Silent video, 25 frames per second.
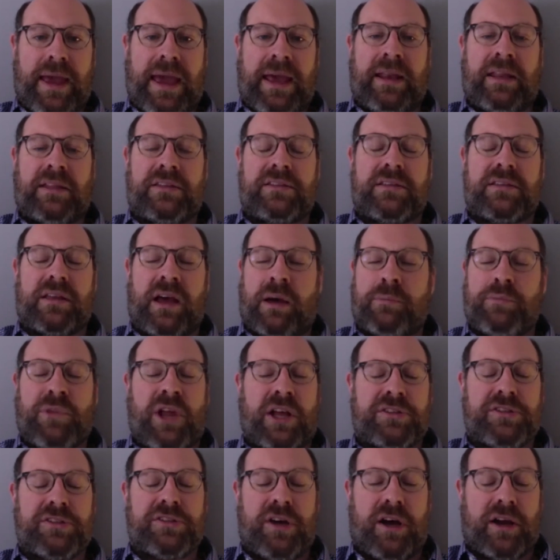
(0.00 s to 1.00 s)
And it's, I'm
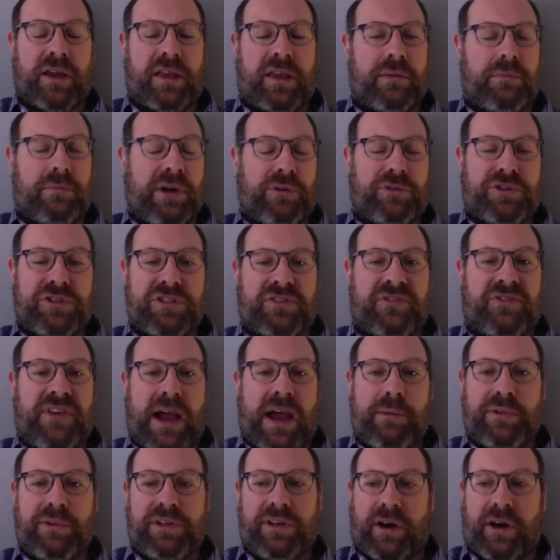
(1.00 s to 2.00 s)
not talking about just
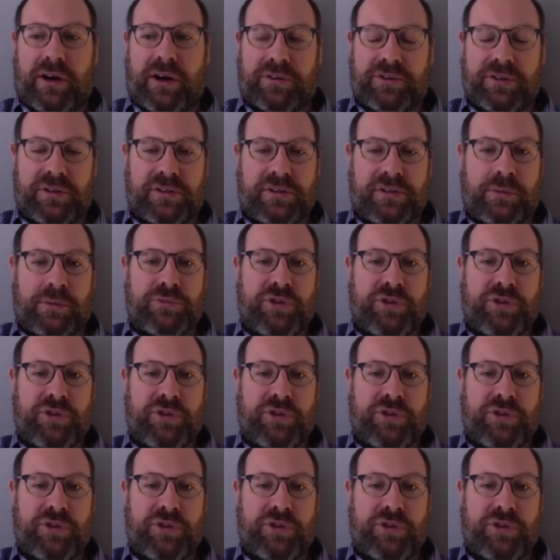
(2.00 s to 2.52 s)
family doctors.